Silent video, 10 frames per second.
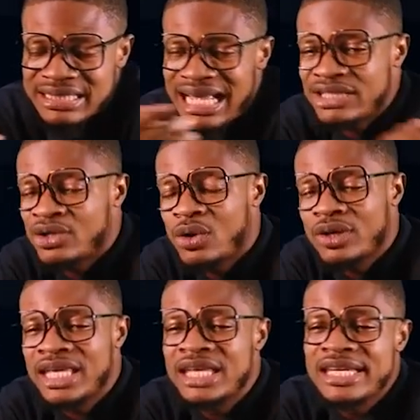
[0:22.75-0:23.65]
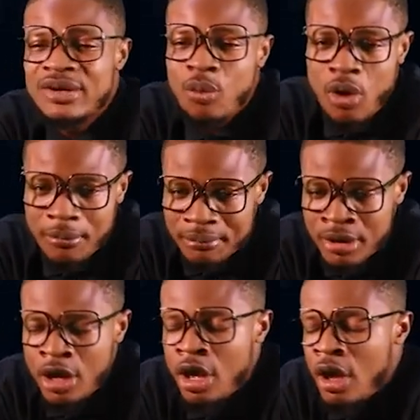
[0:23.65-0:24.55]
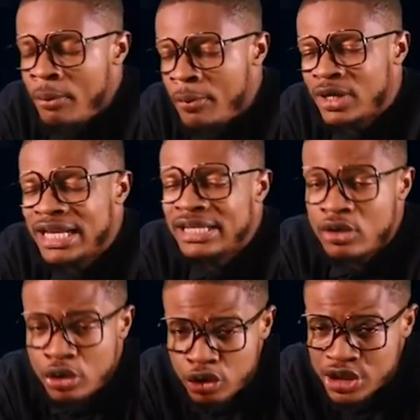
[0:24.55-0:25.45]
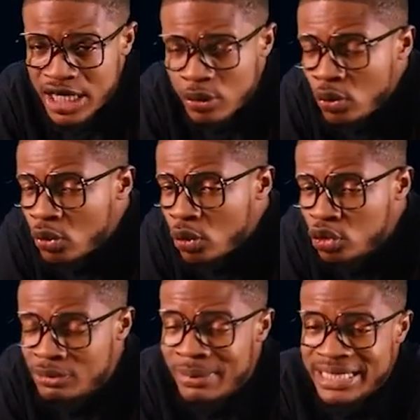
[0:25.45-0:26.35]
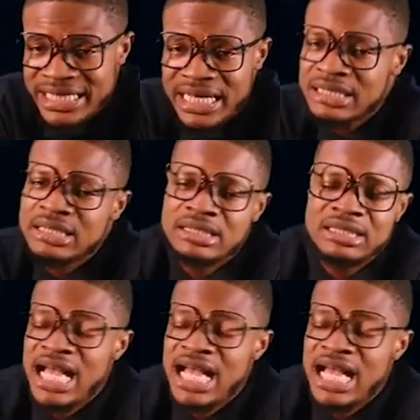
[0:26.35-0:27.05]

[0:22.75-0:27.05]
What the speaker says: That's your guinea worm, popularly called your Druncuculus medinensis.